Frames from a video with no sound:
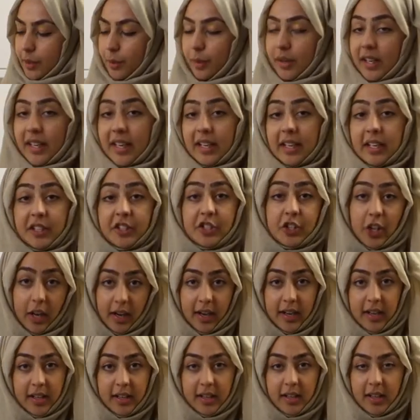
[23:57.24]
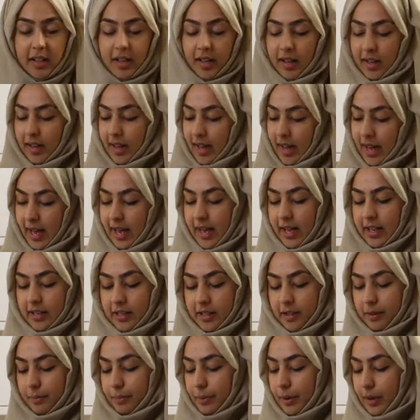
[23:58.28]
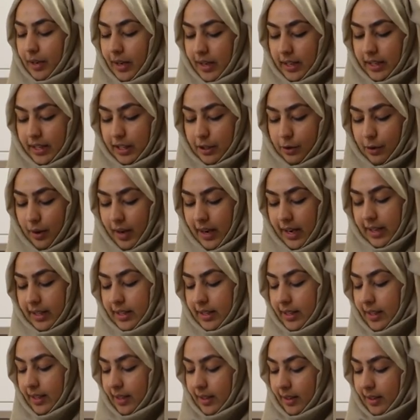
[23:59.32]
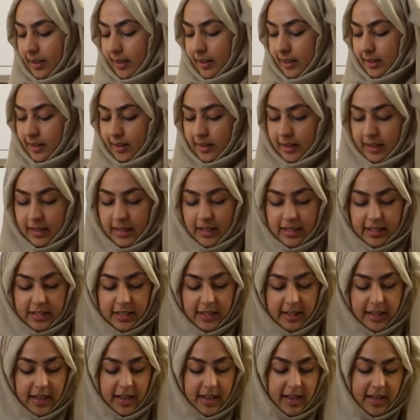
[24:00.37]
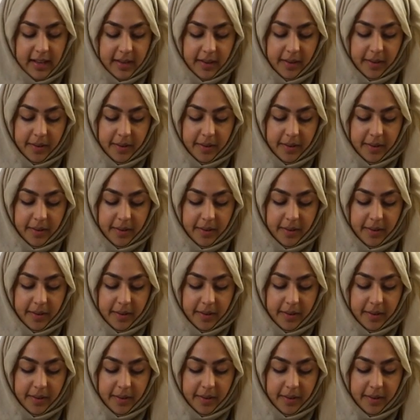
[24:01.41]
You want to get a jar and put it straight into there.